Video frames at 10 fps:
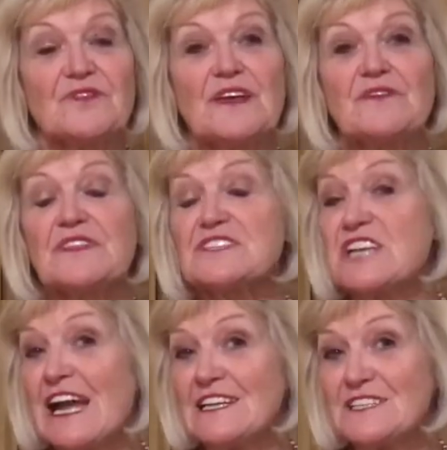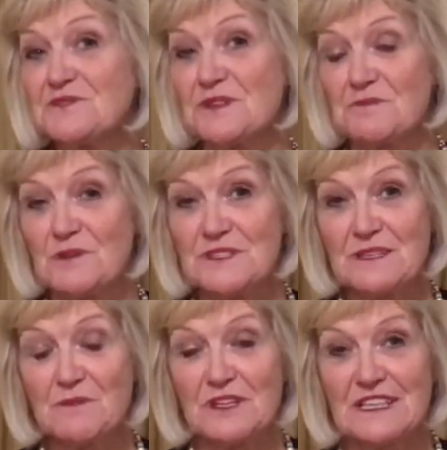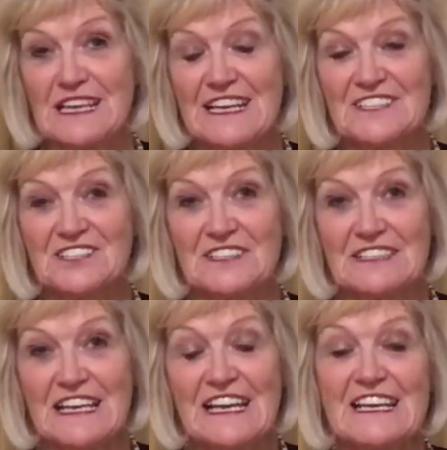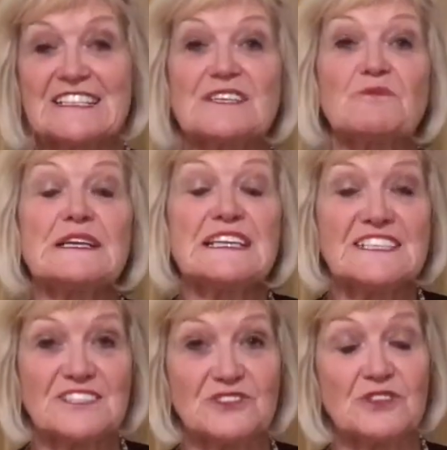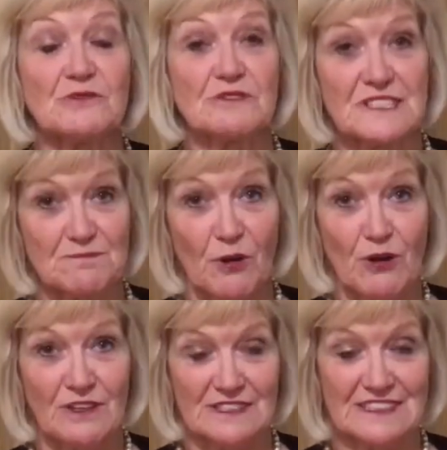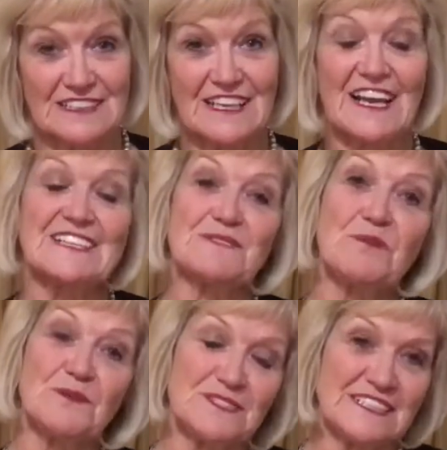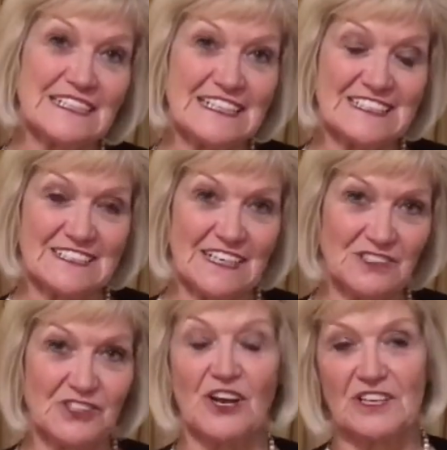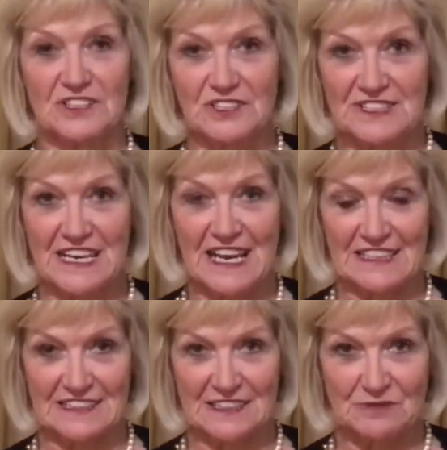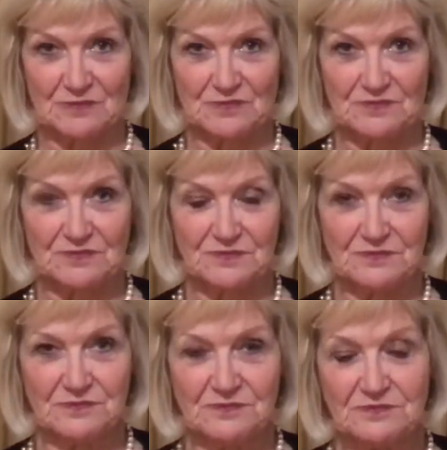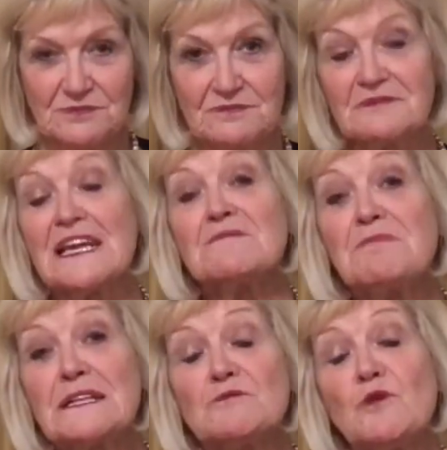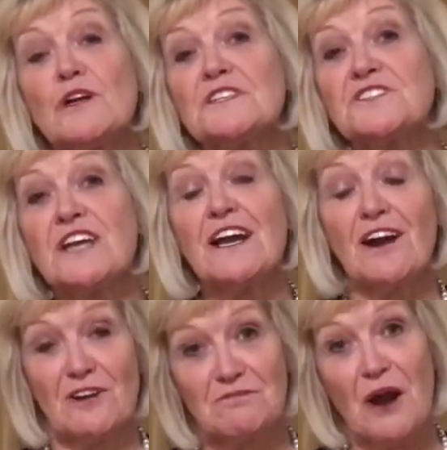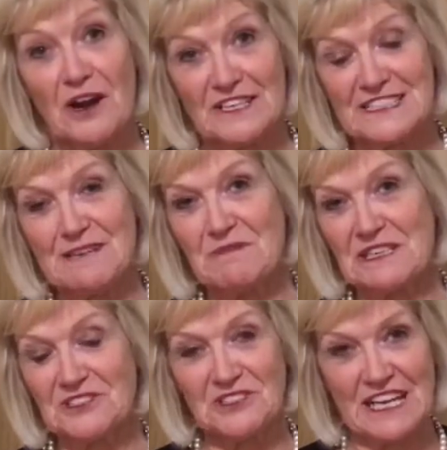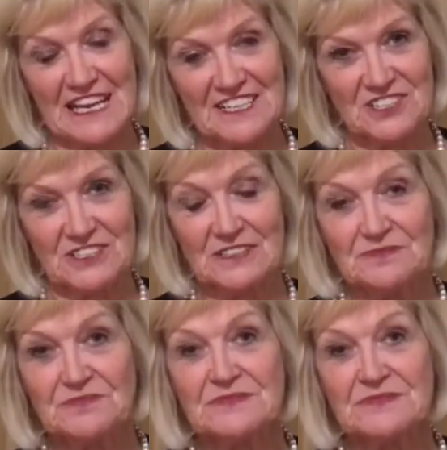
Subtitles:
that the challenge with most communication is that we listen to respond as opposed to listening to understand. And Bill Walsh of Power Team International